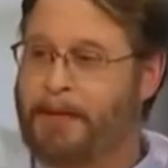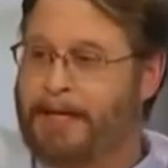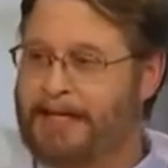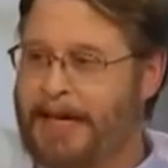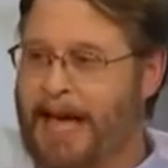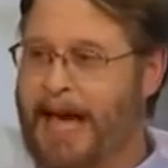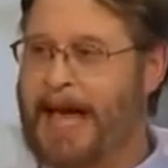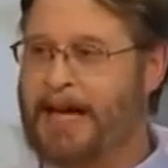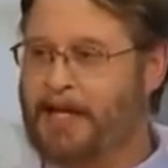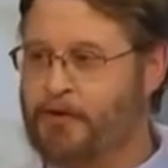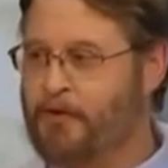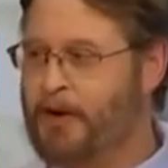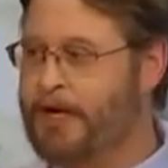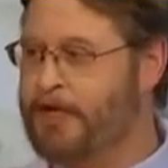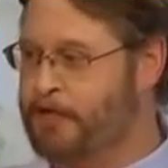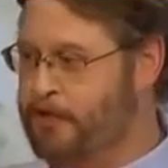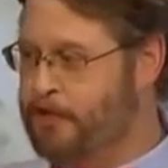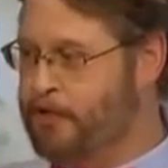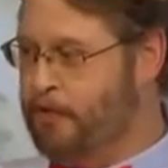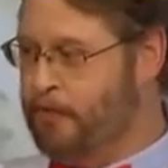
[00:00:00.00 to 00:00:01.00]
but cash
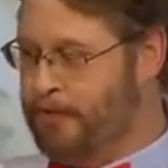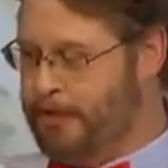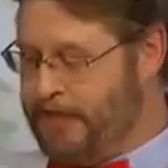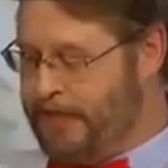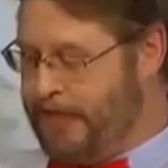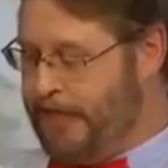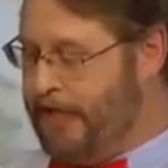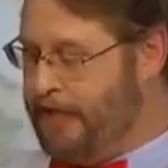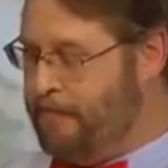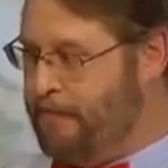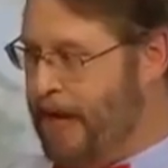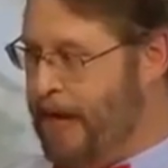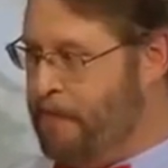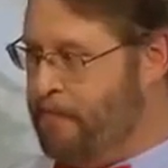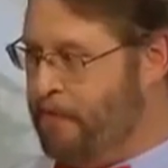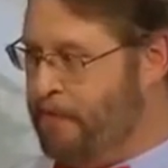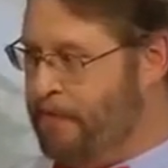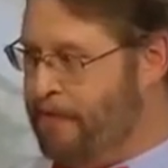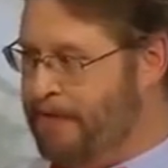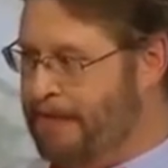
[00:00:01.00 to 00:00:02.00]
register receipt
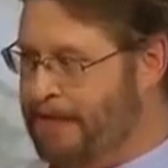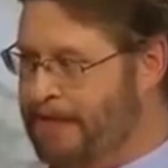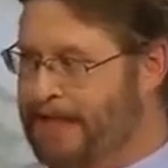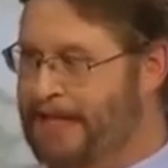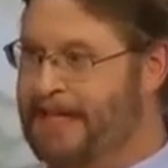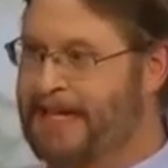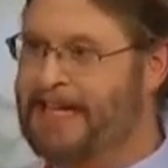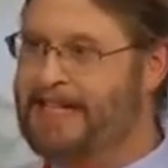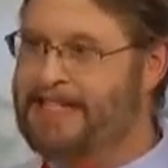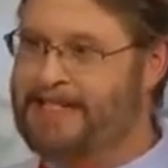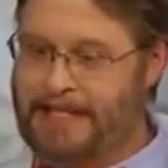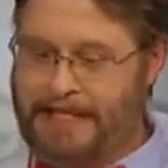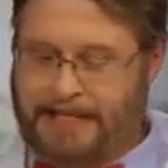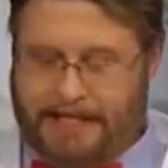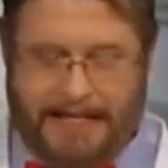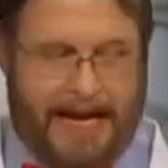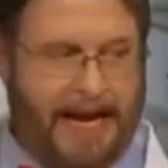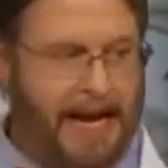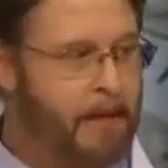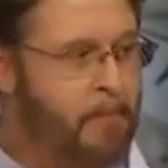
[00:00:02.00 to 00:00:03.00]
paper is the
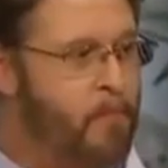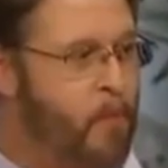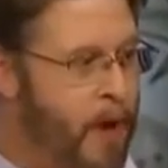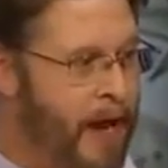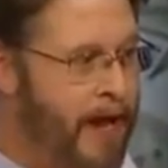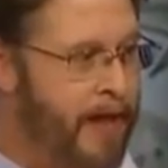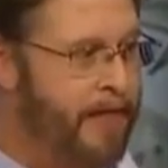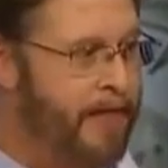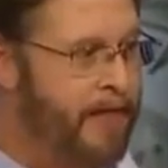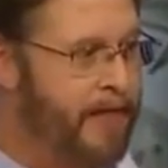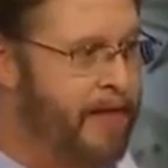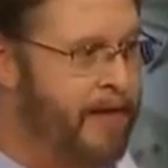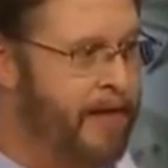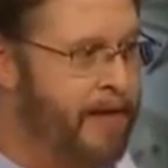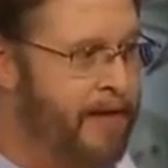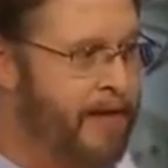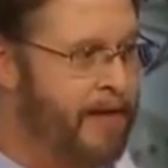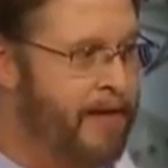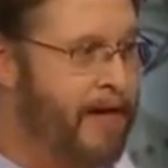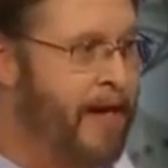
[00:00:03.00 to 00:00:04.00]
same width
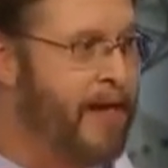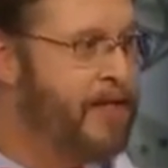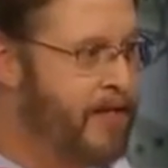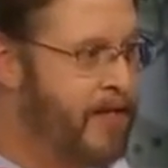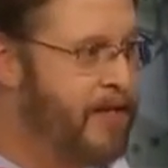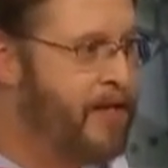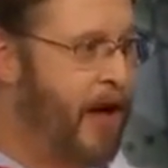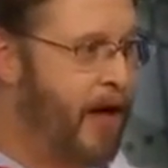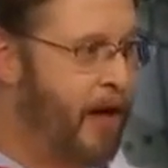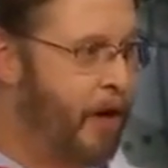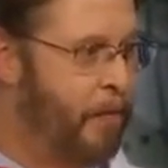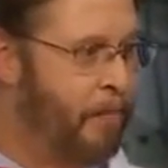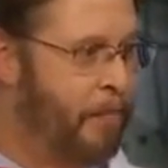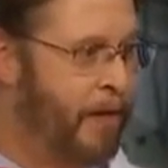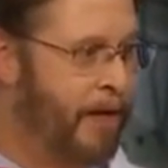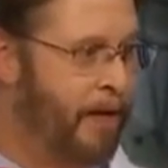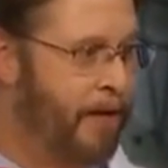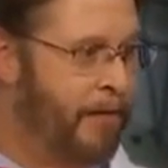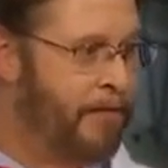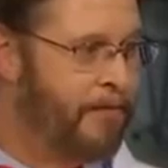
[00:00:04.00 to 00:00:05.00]
as a dollar
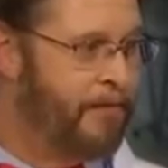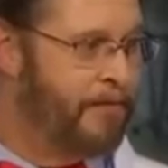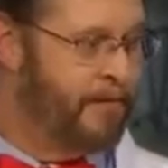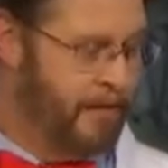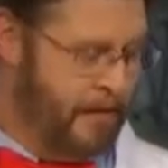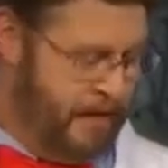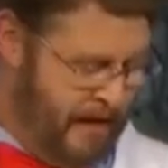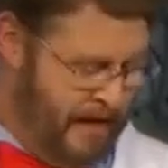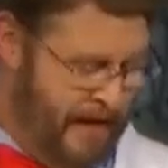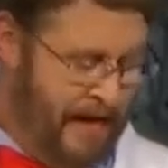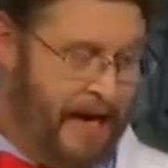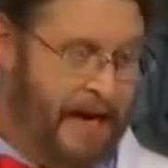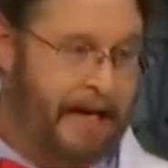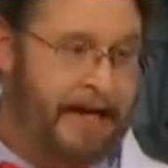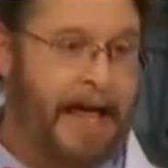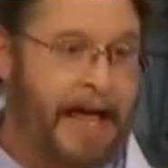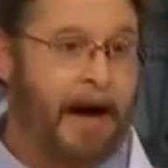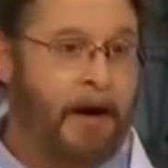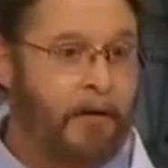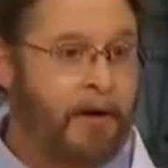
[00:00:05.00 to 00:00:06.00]
bill.
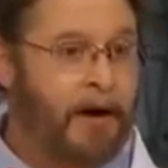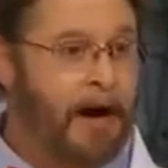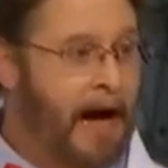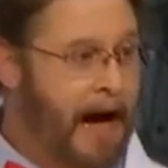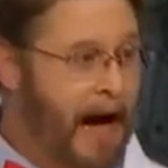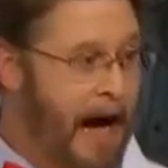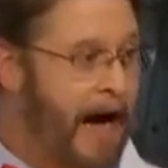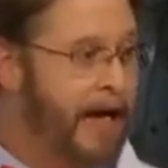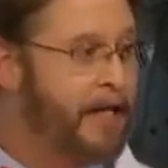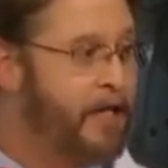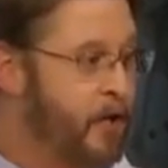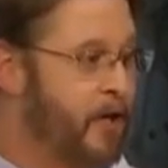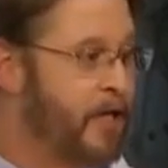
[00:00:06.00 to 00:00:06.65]
Now, I